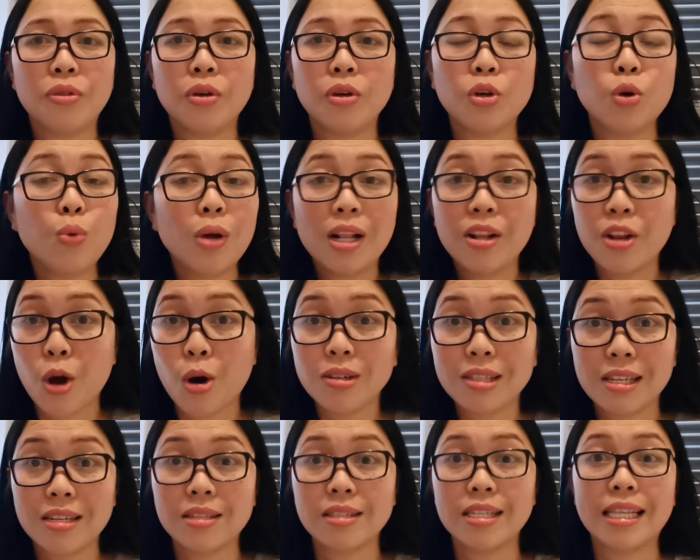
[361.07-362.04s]
you will
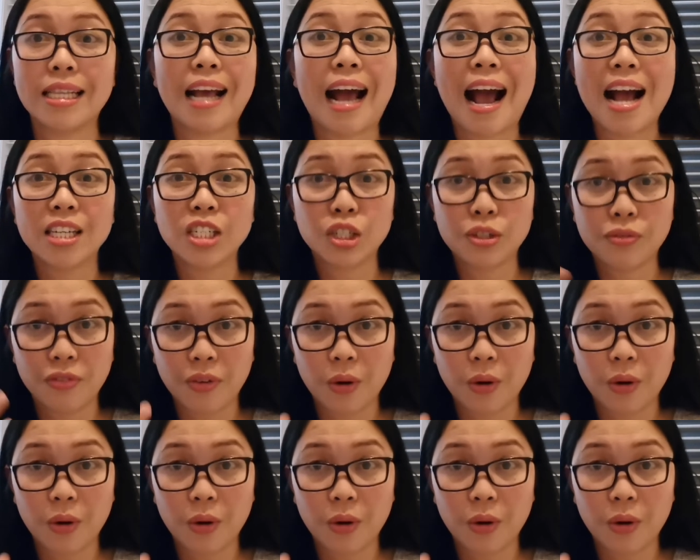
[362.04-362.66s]
notice the cash